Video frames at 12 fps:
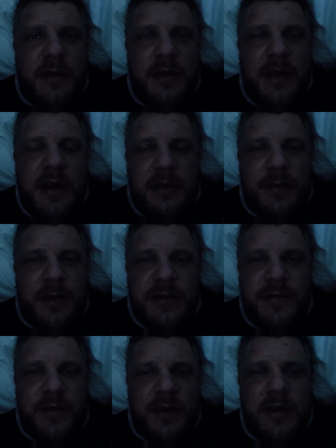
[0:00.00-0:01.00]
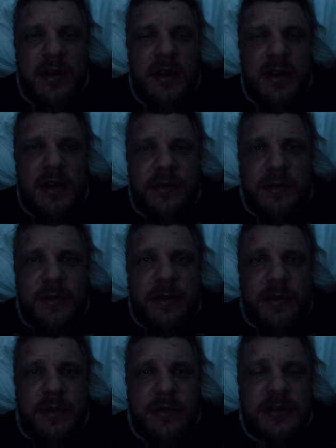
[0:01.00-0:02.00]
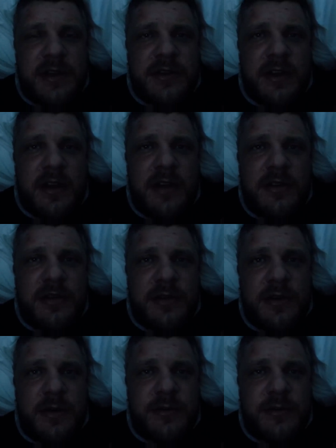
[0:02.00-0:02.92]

all the helpers for doing such a great show.